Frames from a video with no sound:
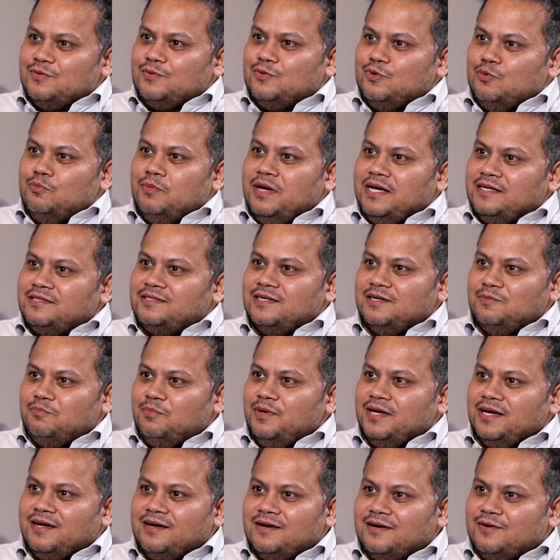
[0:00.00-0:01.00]
who makes it
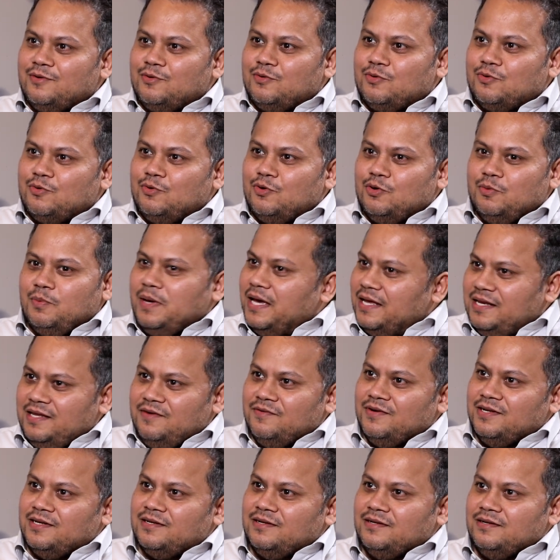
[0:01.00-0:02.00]
big could be
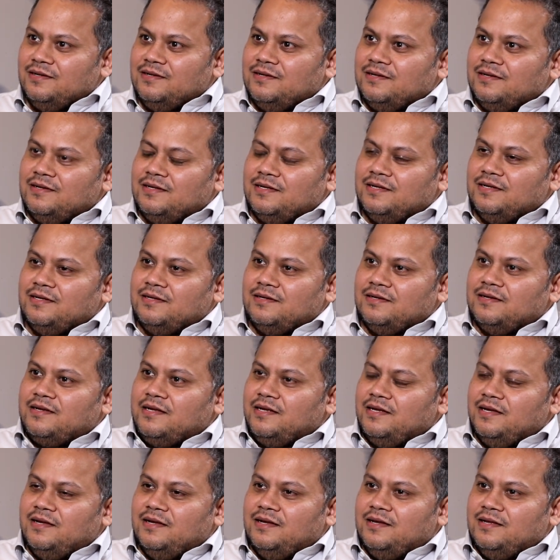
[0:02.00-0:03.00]
anyone.
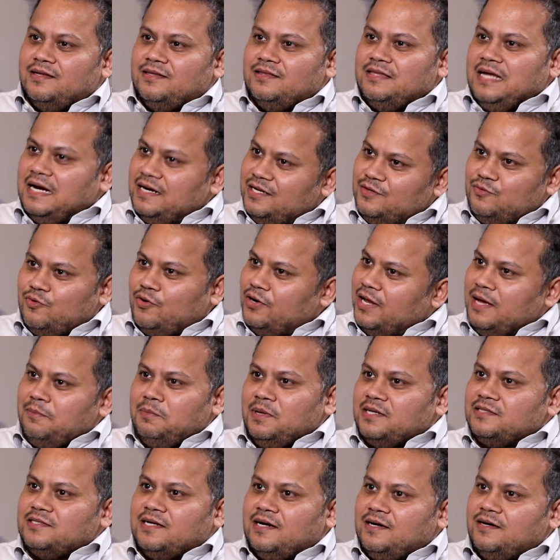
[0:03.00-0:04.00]
That is what I'm
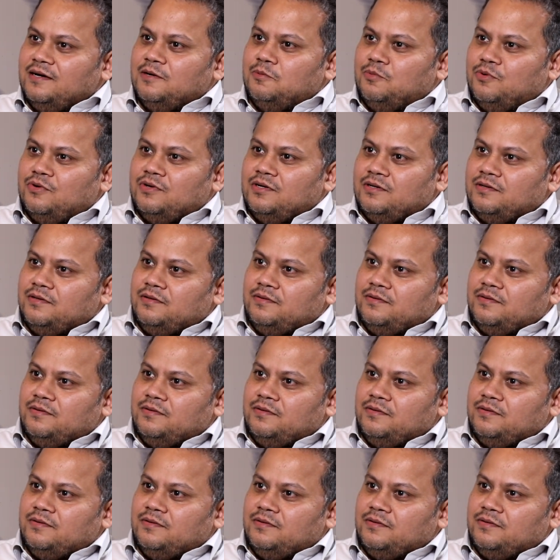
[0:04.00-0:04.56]
excited about.